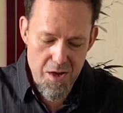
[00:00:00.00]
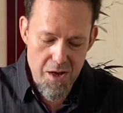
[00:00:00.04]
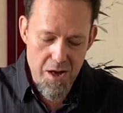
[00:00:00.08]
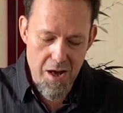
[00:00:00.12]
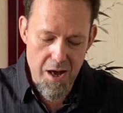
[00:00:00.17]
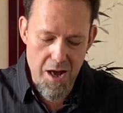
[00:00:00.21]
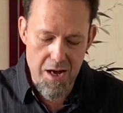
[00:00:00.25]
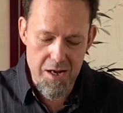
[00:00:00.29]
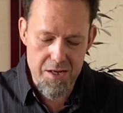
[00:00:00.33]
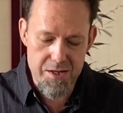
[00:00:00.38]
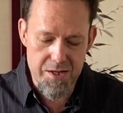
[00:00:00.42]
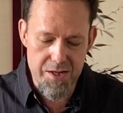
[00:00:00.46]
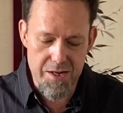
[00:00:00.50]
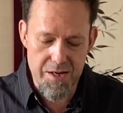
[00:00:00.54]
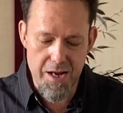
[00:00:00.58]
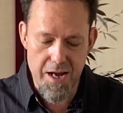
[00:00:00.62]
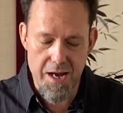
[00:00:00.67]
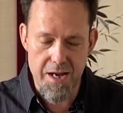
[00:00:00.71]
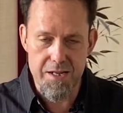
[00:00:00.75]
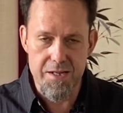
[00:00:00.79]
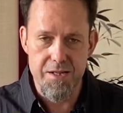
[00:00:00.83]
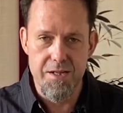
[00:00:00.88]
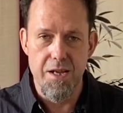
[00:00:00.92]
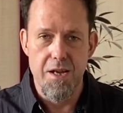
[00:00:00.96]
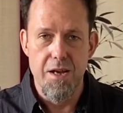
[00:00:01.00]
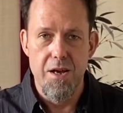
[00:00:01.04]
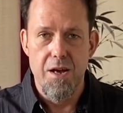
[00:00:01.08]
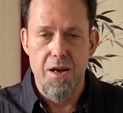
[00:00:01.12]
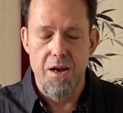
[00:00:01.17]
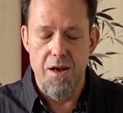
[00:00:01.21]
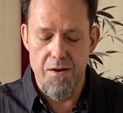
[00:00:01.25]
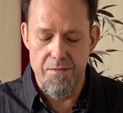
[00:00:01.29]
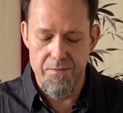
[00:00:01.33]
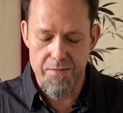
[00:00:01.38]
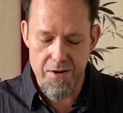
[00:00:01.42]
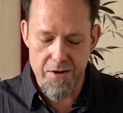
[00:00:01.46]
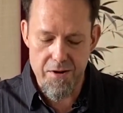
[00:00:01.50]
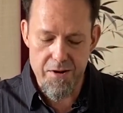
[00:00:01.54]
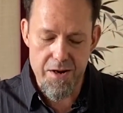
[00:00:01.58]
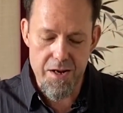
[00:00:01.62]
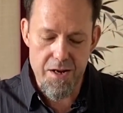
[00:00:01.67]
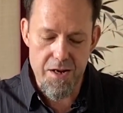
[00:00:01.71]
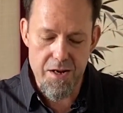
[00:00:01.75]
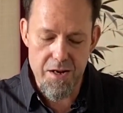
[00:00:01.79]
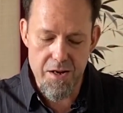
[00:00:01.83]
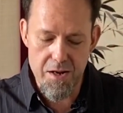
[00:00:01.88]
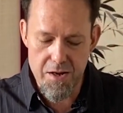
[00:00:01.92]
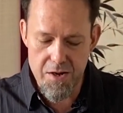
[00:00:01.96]
oxidize a
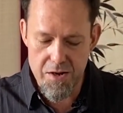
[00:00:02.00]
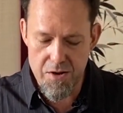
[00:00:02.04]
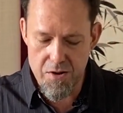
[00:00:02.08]
very,